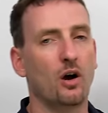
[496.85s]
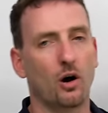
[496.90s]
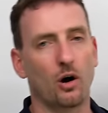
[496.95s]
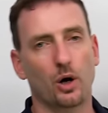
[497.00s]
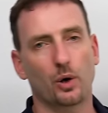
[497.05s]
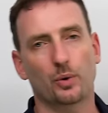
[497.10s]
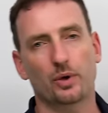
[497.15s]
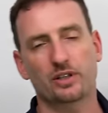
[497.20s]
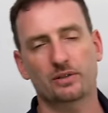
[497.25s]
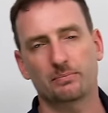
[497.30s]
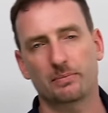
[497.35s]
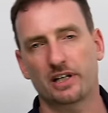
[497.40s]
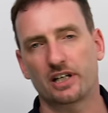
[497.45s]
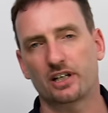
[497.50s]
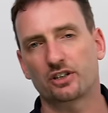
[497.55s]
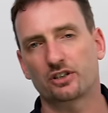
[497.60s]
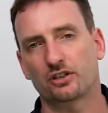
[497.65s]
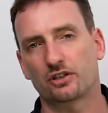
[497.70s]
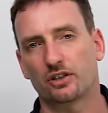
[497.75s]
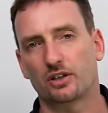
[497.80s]
Always
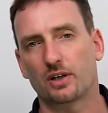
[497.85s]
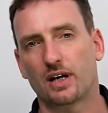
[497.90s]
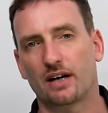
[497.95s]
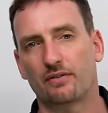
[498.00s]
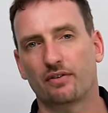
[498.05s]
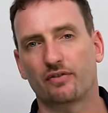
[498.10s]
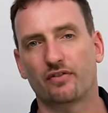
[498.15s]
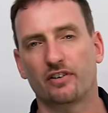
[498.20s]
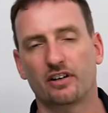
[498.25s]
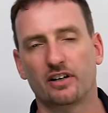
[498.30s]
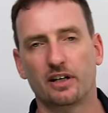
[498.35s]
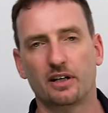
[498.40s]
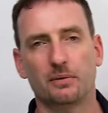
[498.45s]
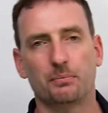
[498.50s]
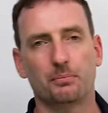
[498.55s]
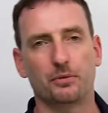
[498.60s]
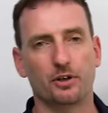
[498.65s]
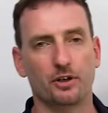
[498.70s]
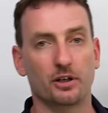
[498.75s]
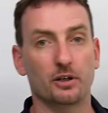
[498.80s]
make sure you have a very
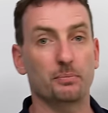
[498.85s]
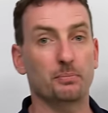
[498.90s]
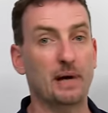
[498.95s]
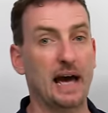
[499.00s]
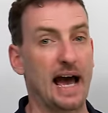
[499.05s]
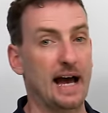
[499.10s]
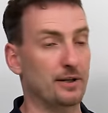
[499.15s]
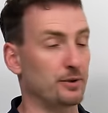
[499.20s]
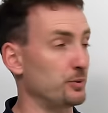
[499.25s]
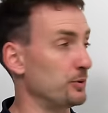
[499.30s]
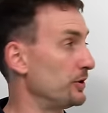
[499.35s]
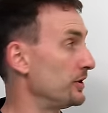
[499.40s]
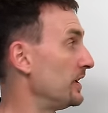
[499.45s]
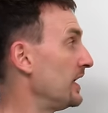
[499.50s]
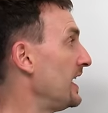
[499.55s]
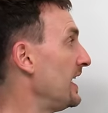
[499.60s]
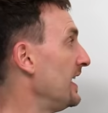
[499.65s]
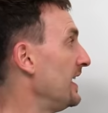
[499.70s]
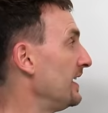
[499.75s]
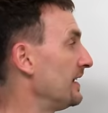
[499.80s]
good password.
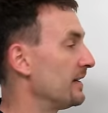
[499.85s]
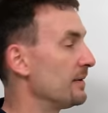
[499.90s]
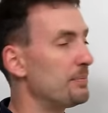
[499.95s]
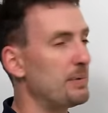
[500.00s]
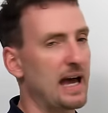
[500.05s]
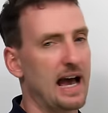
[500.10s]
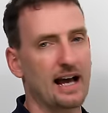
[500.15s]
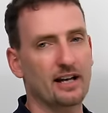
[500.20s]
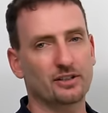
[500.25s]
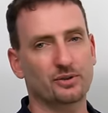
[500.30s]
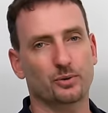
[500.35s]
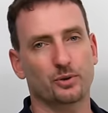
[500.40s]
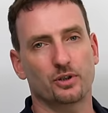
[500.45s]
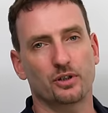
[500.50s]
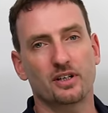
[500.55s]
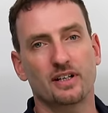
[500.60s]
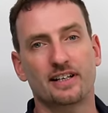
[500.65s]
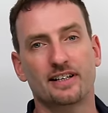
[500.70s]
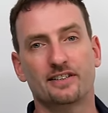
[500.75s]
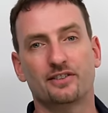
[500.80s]
The
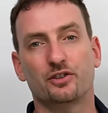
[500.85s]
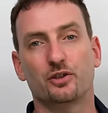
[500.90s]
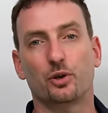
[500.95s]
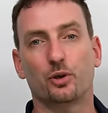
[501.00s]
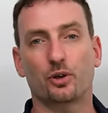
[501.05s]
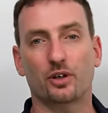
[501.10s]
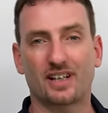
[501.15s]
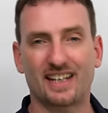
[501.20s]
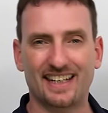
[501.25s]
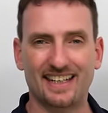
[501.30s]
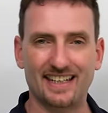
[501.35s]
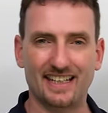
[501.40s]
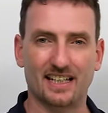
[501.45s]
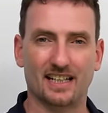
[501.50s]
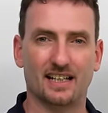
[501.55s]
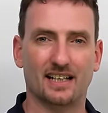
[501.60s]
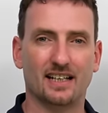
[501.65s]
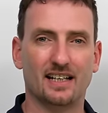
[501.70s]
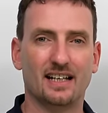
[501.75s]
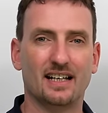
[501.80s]
password is your
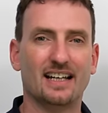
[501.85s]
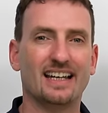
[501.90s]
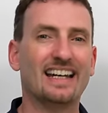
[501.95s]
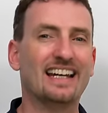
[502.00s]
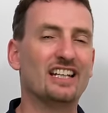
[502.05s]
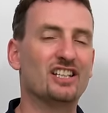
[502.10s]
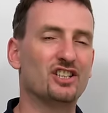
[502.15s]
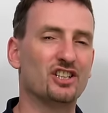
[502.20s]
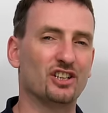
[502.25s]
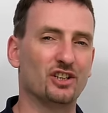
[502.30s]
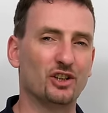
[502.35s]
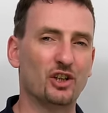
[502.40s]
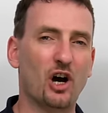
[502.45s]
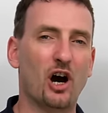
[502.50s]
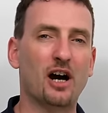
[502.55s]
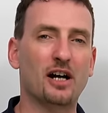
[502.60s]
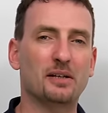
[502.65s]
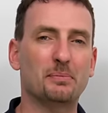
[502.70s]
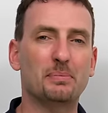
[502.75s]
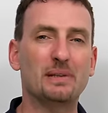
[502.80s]
key. It should
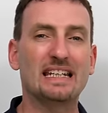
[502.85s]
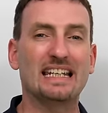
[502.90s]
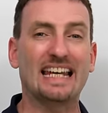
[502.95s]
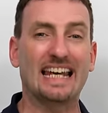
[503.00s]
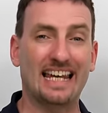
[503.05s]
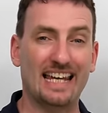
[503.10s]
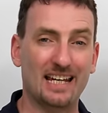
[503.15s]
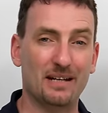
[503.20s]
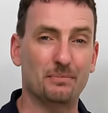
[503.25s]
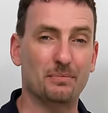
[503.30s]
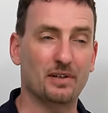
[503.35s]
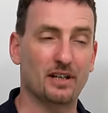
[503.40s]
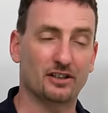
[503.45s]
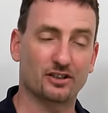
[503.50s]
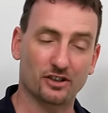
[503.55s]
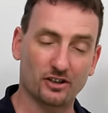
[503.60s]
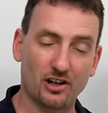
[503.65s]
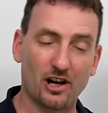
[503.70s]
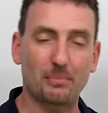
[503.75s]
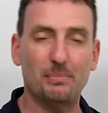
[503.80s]
not be
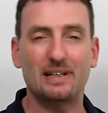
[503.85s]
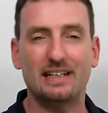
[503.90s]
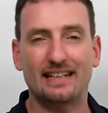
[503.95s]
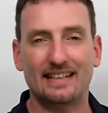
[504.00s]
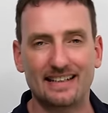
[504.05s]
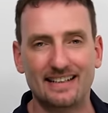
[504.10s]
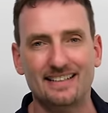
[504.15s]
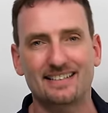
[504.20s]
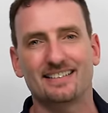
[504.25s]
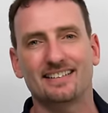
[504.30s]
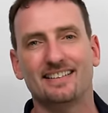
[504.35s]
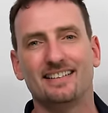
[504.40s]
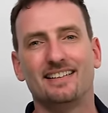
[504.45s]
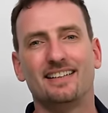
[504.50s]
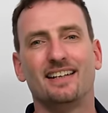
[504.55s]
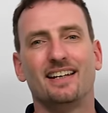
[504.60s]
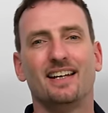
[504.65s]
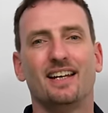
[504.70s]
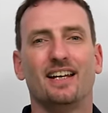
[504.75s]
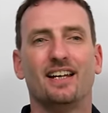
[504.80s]

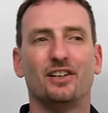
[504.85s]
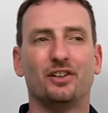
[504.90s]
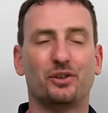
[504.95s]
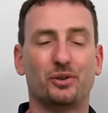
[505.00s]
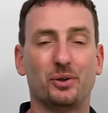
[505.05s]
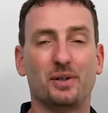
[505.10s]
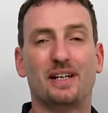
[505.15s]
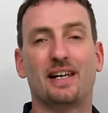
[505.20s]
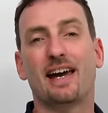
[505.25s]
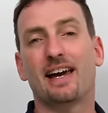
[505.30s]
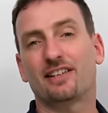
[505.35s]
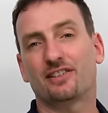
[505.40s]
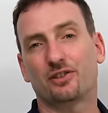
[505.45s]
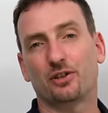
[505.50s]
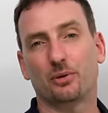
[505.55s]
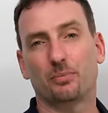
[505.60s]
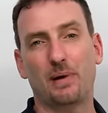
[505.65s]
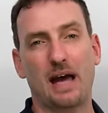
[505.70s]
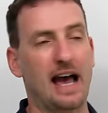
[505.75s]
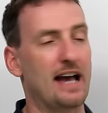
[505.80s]
easy to guess
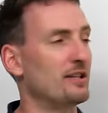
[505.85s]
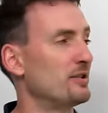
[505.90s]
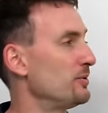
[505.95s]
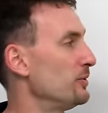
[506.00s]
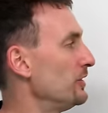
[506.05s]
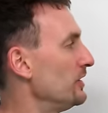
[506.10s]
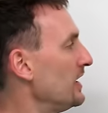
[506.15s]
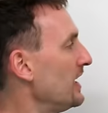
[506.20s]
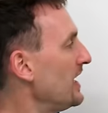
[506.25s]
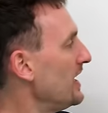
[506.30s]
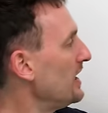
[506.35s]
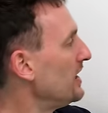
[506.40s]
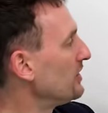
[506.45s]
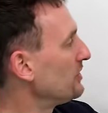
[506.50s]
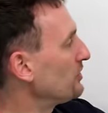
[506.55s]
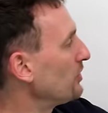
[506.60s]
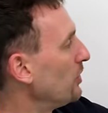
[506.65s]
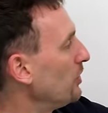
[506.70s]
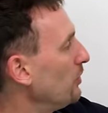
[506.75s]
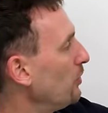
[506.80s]
your password.
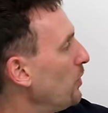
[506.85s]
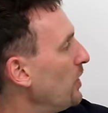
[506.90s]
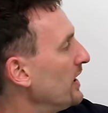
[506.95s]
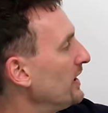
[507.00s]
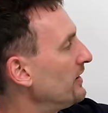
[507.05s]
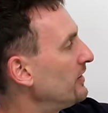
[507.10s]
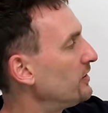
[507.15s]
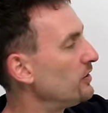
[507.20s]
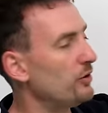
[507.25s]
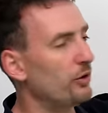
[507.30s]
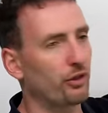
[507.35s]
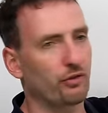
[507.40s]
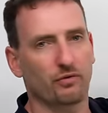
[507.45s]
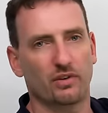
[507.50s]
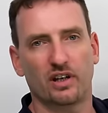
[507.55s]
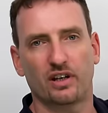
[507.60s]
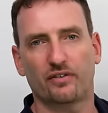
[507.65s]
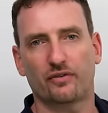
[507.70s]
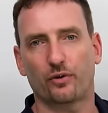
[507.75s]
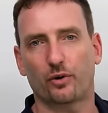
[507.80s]
So 1, 2,
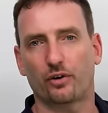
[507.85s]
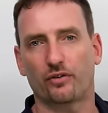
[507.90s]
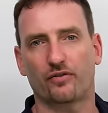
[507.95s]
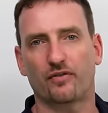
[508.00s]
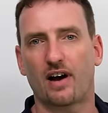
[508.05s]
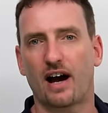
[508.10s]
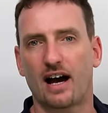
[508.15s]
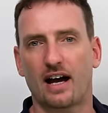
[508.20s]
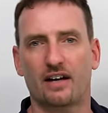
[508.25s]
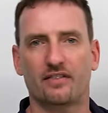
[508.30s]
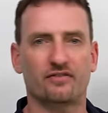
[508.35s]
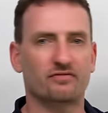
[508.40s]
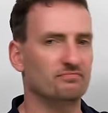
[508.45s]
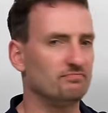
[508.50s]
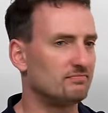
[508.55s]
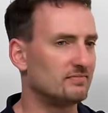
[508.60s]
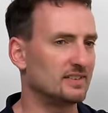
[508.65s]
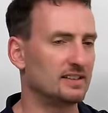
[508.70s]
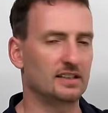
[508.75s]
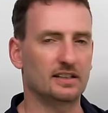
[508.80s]
3, 4, 5,
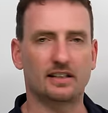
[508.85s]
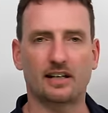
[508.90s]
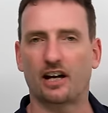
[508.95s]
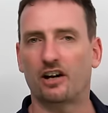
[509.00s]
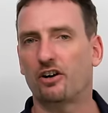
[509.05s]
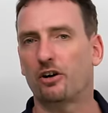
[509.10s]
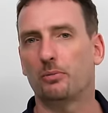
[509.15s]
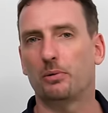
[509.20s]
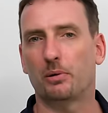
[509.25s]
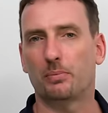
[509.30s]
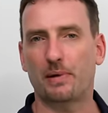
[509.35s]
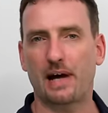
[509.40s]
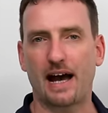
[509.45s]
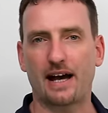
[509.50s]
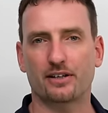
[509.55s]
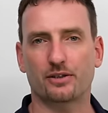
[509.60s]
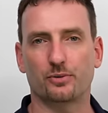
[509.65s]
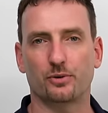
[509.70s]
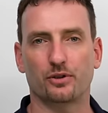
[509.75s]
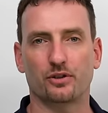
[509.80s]
terrible
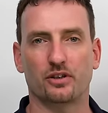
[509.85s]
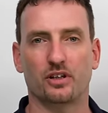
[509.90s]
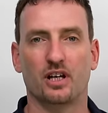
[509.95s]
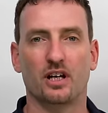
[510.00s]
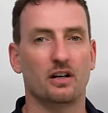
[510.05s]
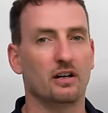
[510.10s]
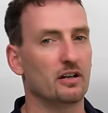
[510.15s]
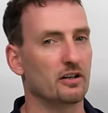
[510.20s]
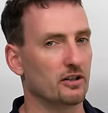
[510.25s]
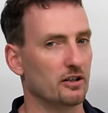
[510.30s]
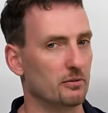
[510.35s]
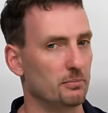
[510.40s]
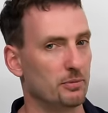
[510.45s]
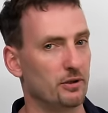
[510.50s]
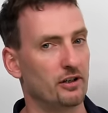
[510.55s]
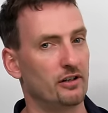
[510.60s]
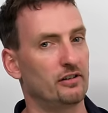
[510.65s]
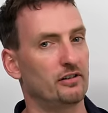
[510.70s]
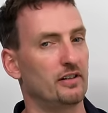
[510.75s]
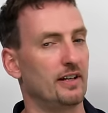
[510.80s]
password. Your
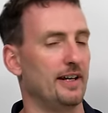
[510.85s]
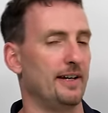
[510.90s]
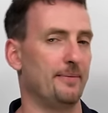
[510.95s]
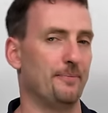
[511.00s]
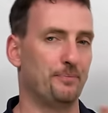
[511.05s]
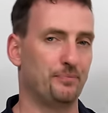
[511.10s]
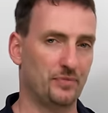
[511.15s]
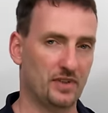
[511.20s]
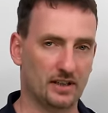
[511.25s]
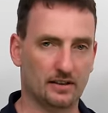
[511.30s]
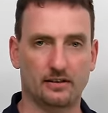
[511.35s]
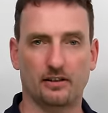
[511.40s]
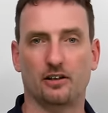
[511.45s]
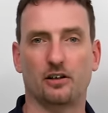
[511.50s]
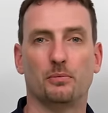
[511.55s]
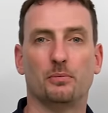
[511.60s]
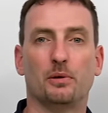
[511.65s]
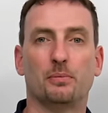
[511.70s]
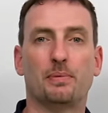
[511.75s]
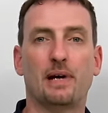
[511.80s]
birthday,
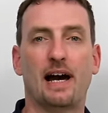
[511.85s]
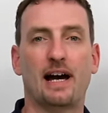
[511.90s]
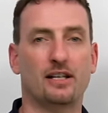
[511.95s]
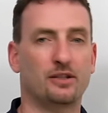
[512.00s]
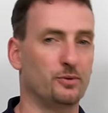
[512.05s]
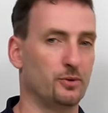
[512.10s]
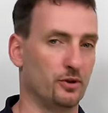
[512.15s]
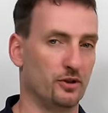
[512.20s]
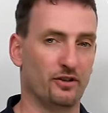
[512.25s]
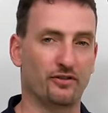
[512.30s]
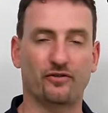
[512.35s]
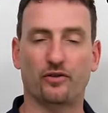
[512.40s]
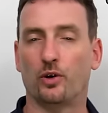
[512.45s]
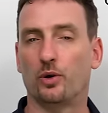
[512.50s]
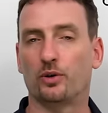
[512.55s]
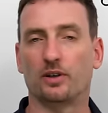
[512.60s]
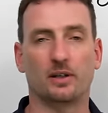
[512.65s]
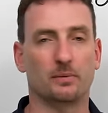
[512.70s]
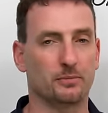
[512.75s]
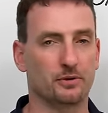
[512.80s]
terrible password. Your
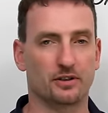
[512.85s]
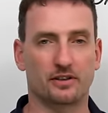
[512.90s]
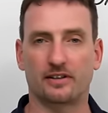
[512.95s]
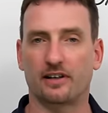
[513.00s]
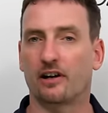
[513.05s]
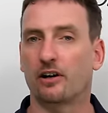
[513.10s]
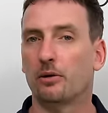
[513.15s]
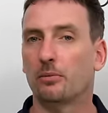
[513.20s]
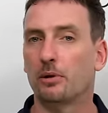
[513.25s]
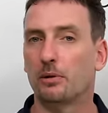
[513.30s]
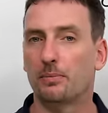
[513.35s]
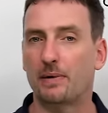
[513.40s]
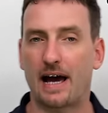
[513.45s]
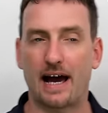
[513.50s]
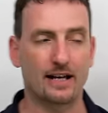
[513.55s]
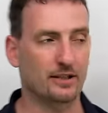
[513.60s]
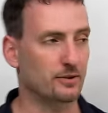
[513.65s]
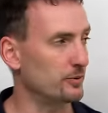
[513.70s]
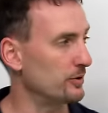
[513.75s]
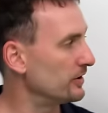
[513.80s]
phone number, terrible
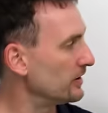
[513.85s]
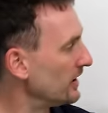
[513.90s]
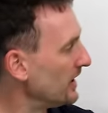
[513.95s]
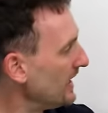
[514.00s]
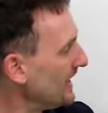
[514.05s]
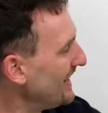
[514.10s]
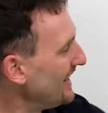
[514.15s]
password.